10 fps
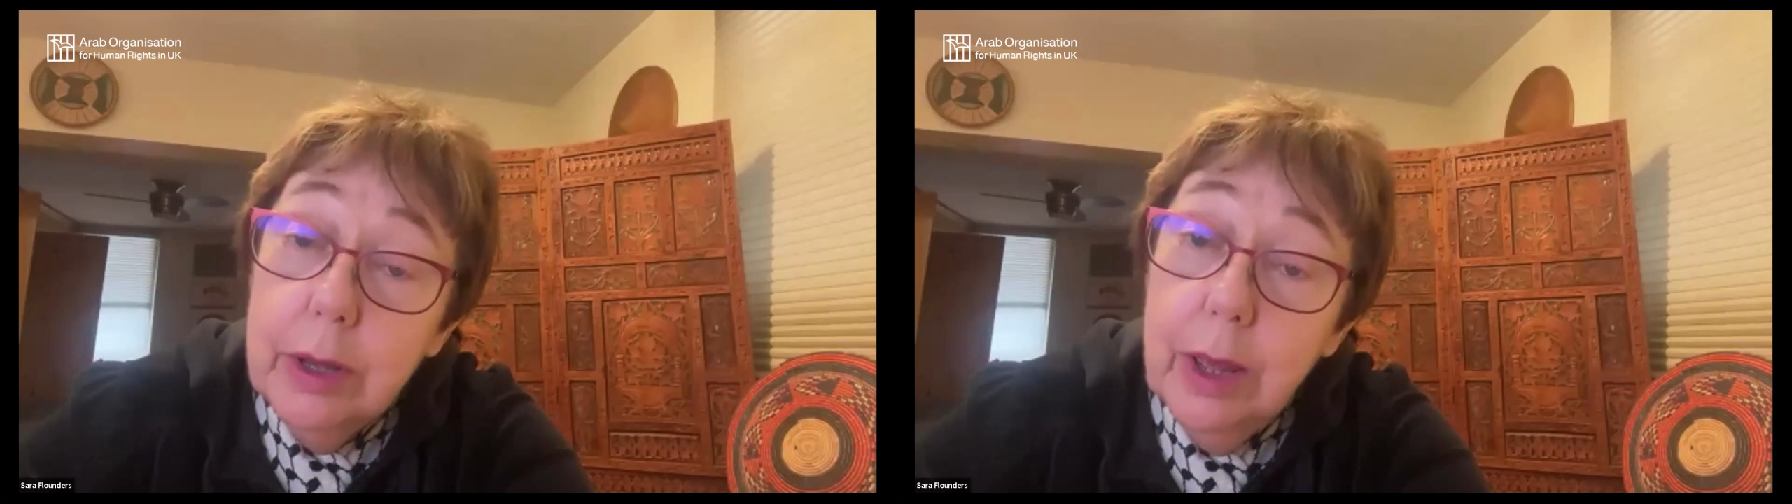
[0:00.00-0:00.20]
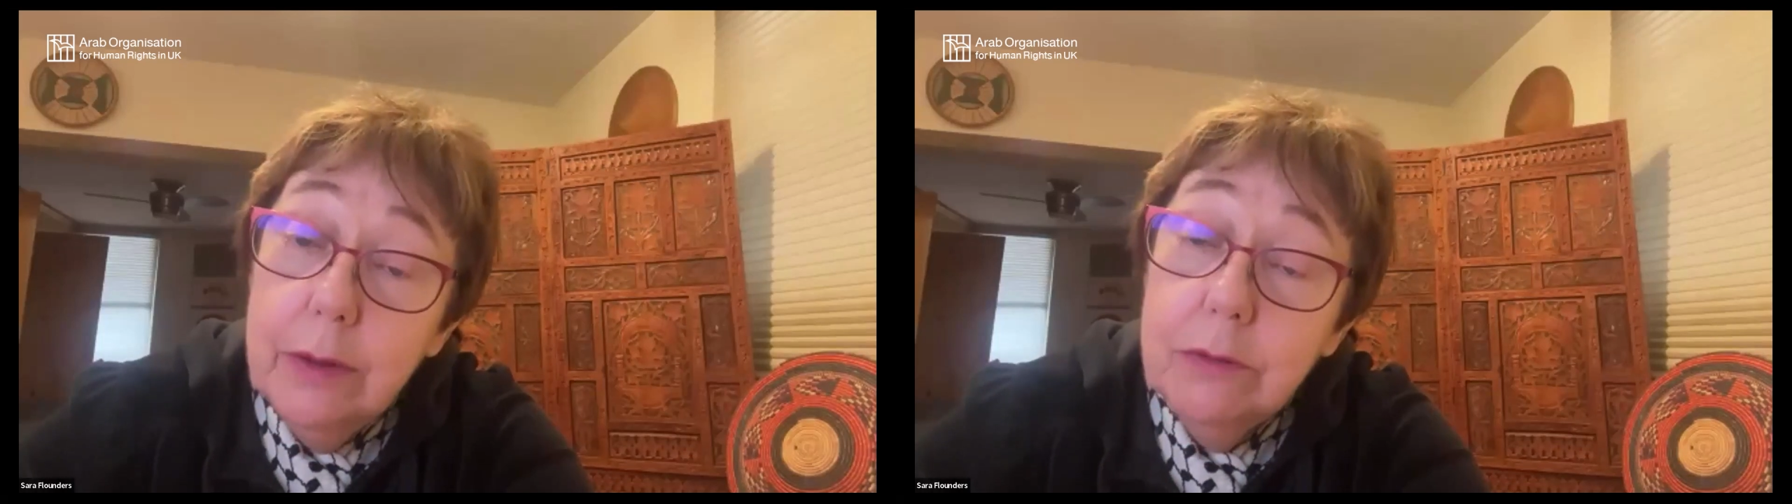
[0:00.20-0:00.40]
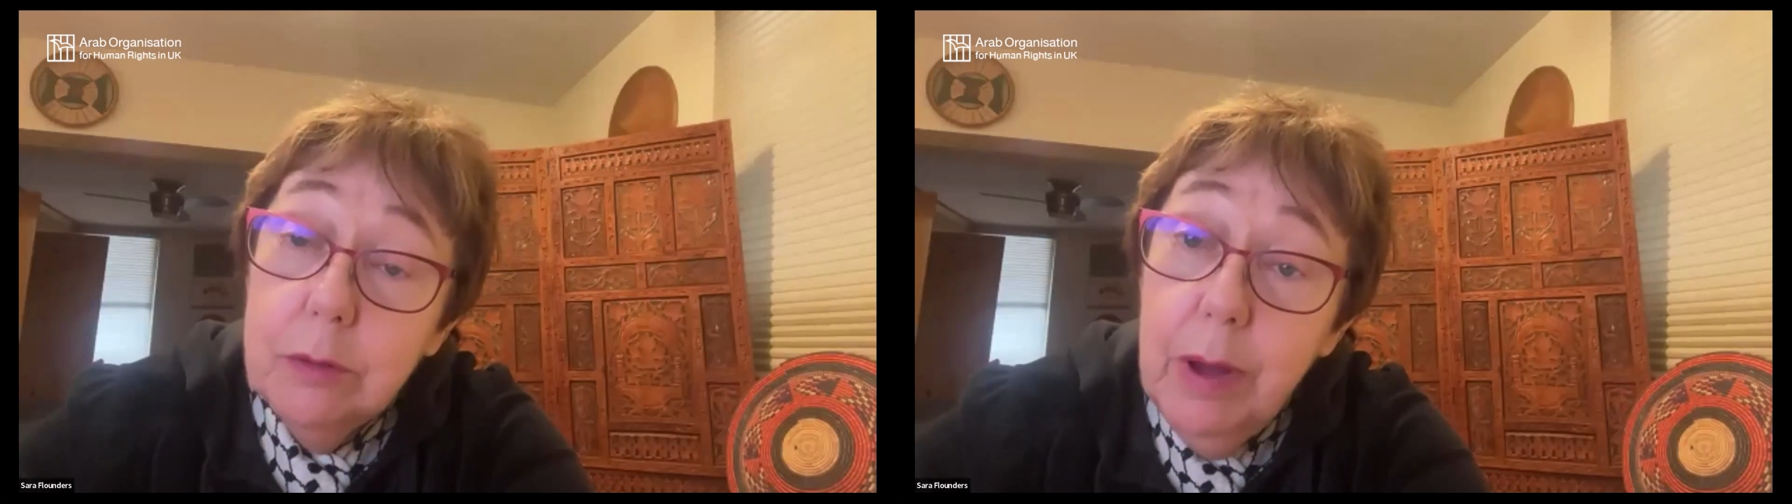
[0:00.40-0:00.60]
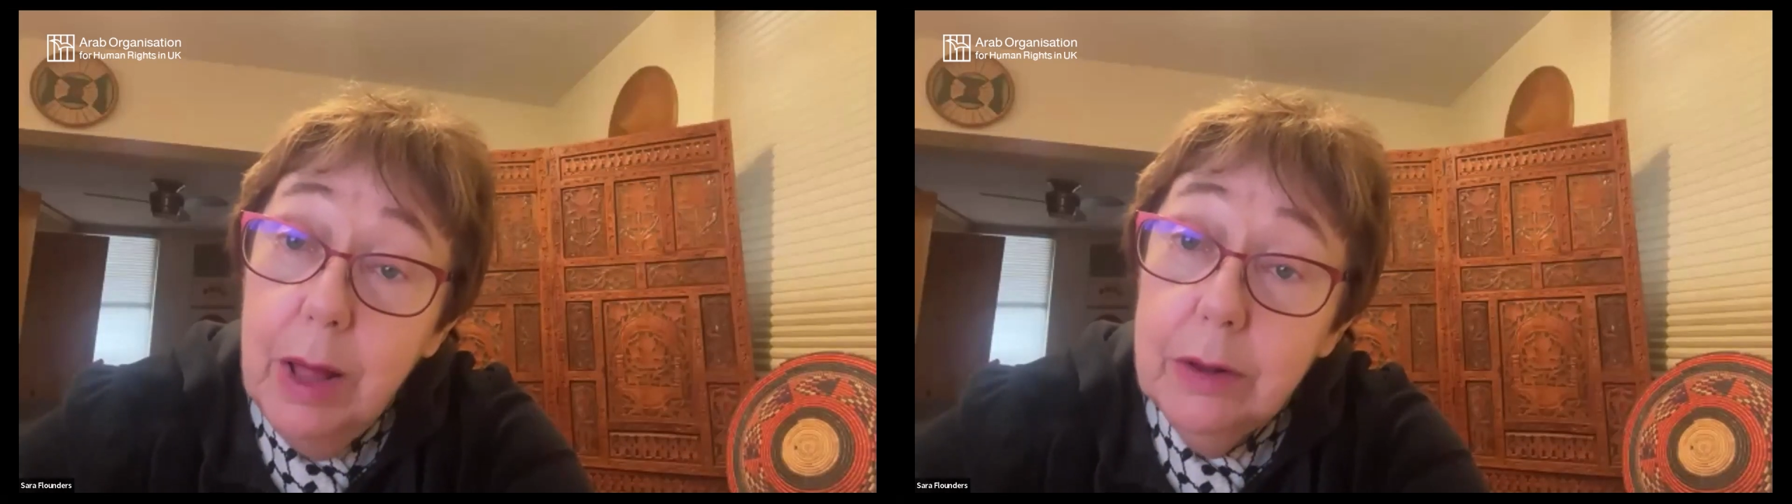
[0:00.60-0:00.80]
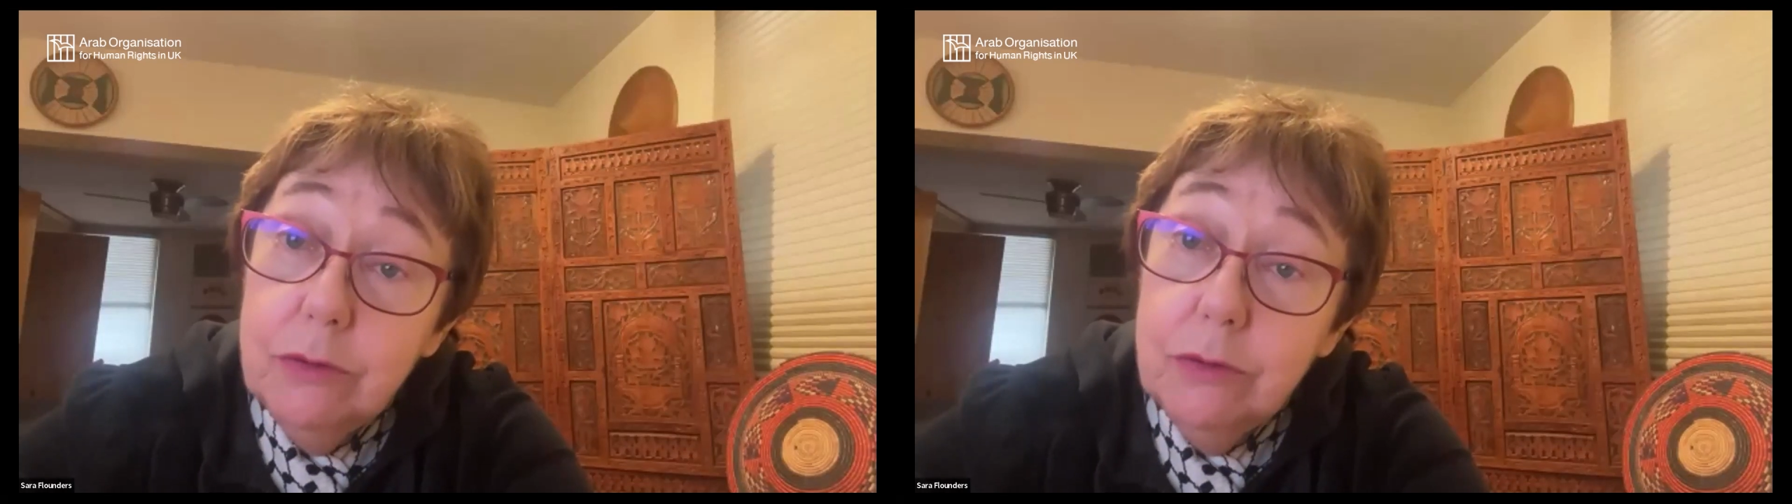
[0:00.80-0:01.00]
against the
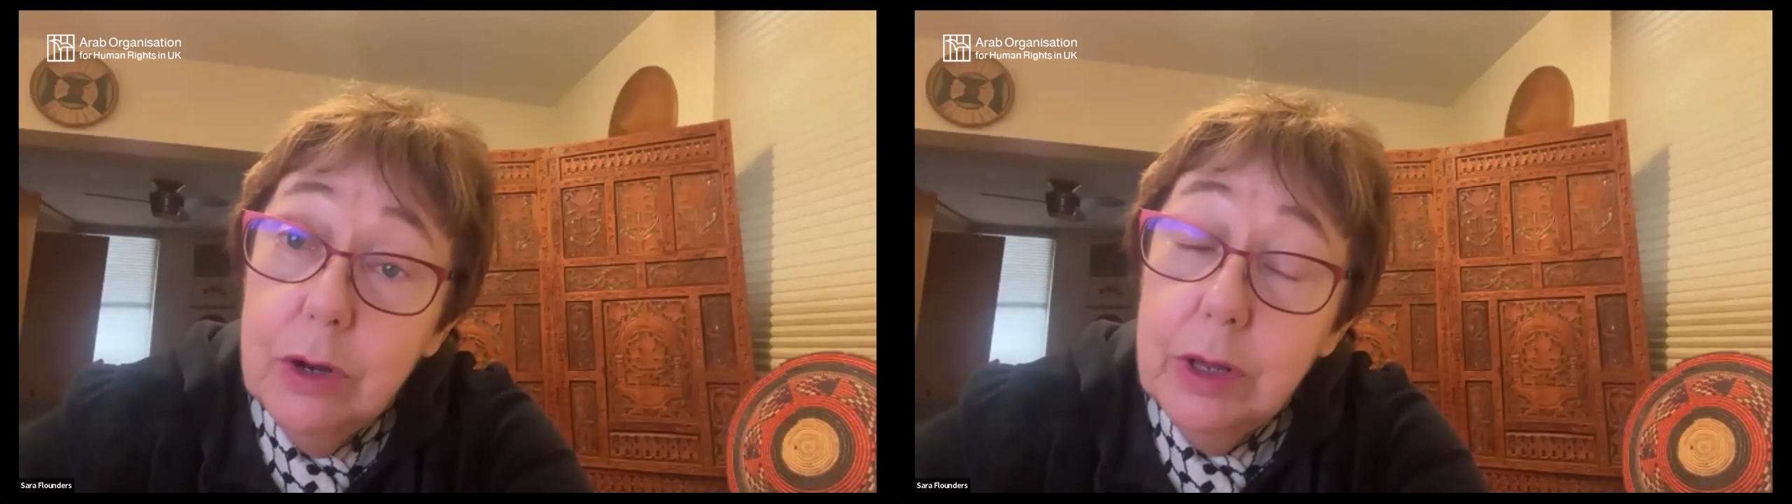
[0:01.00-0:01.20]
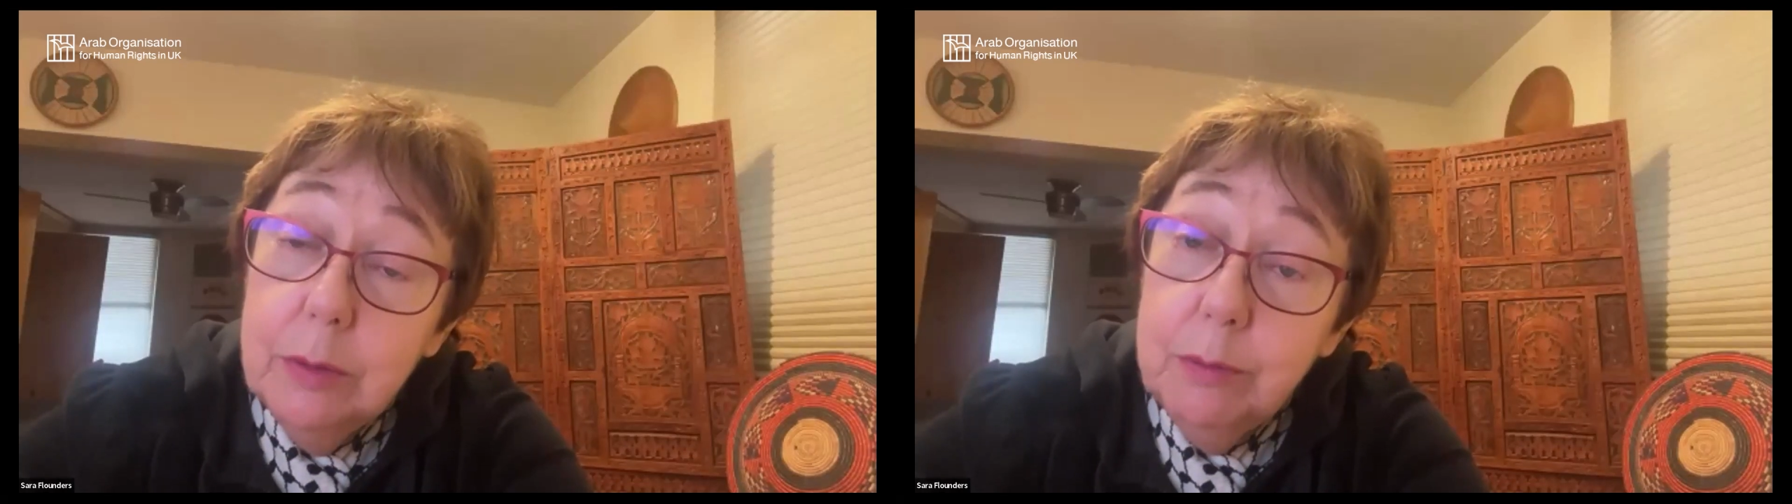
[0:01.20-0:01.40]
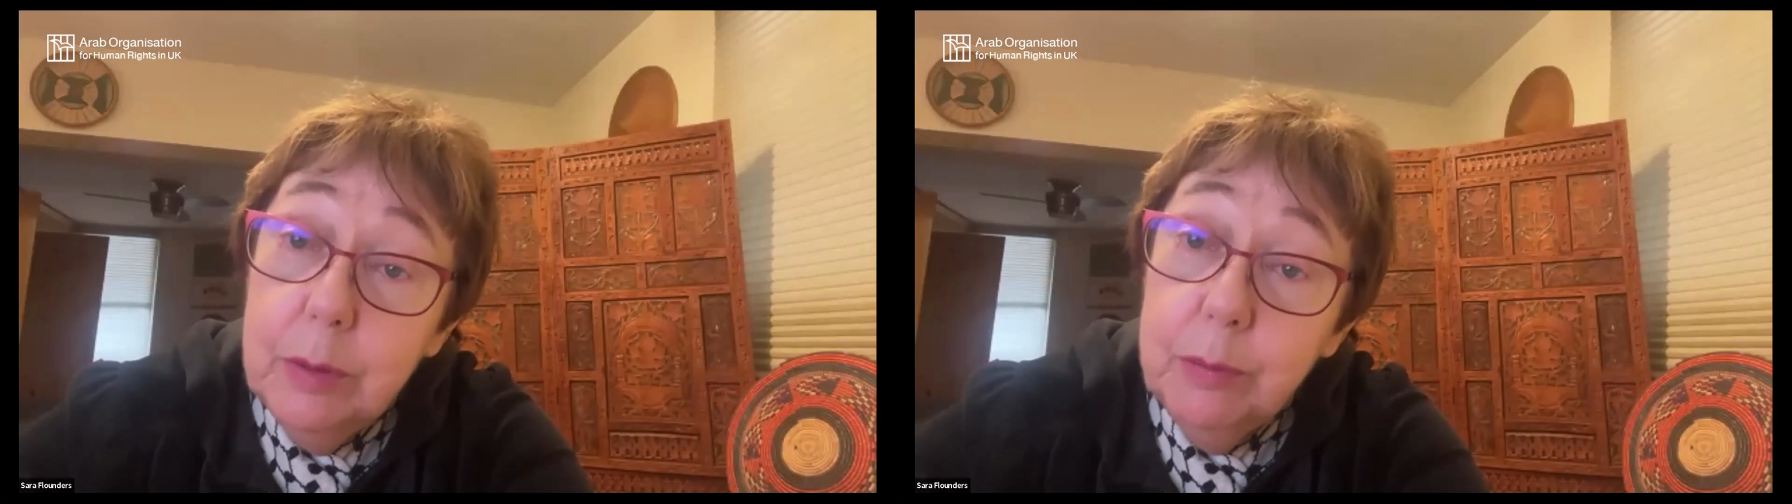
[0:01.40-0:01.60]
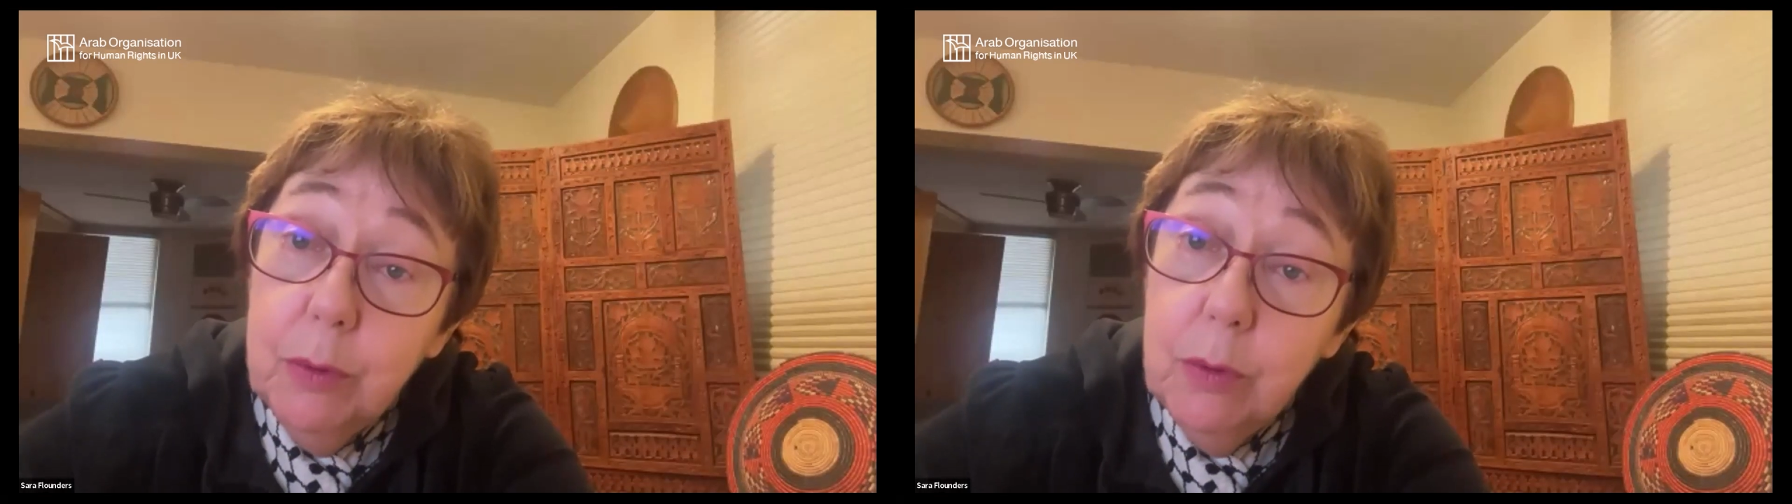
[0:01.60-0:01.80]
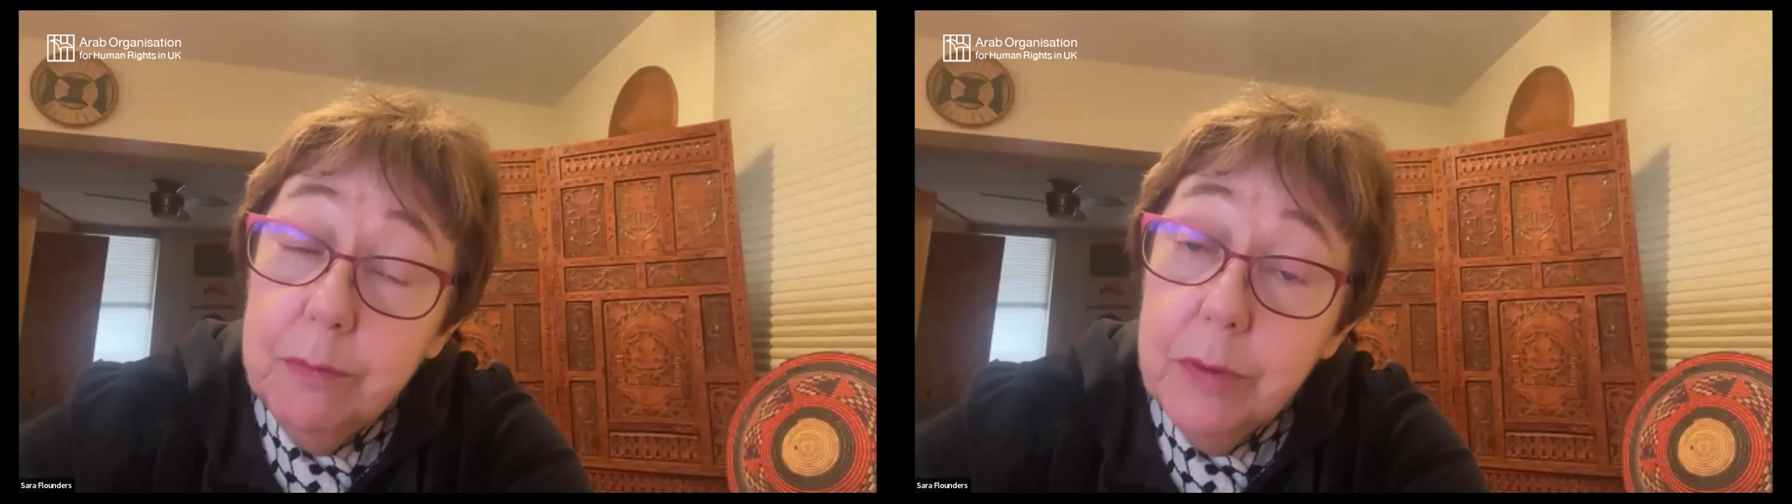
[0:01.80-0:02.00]
Palestinian people